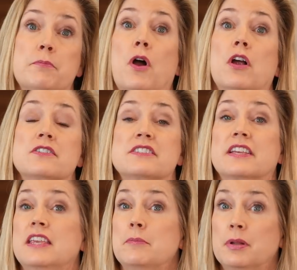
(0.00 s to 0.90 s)
and parts
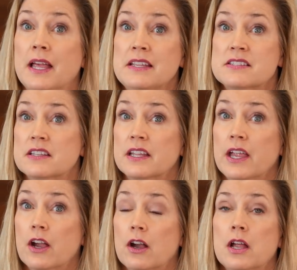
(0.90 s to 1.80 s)
that keep planes in the
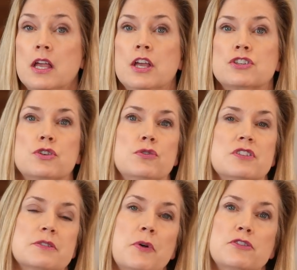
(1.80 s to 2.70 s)
air to
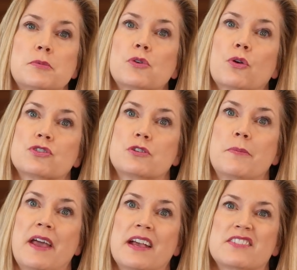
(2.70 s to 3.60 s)
disposable grocery
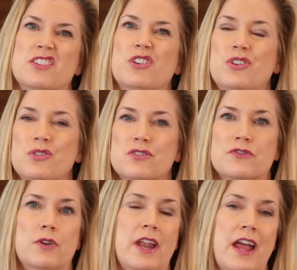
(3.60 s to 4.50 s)
bags that are used
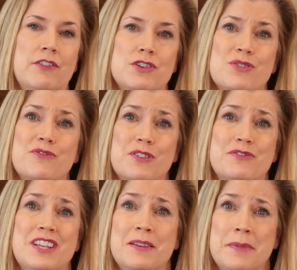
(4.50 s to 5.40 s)
for an average of
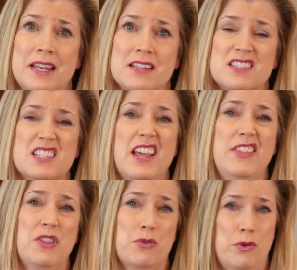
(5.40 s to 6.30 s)
15 minutes and
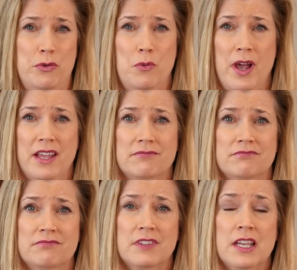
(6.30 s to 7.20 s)
then thrown away.
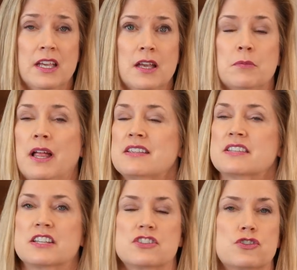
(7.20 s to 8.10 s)

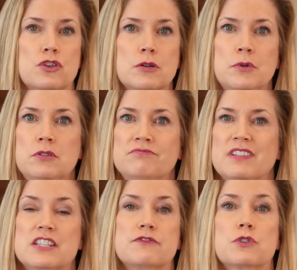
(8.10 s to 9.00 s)
Plastic is durable,
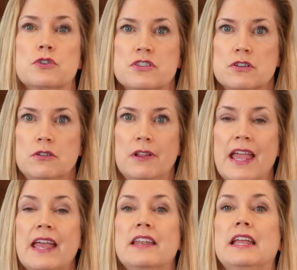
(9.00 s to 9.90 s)
it's versatile,
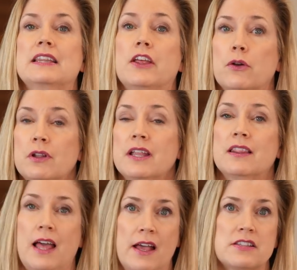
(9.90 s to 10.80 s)
and it literally
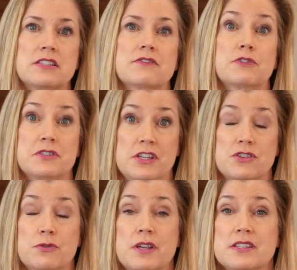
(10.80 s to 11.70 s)
lasts for
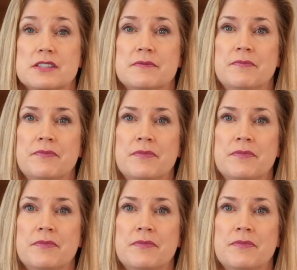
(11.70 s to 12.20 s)
centuries.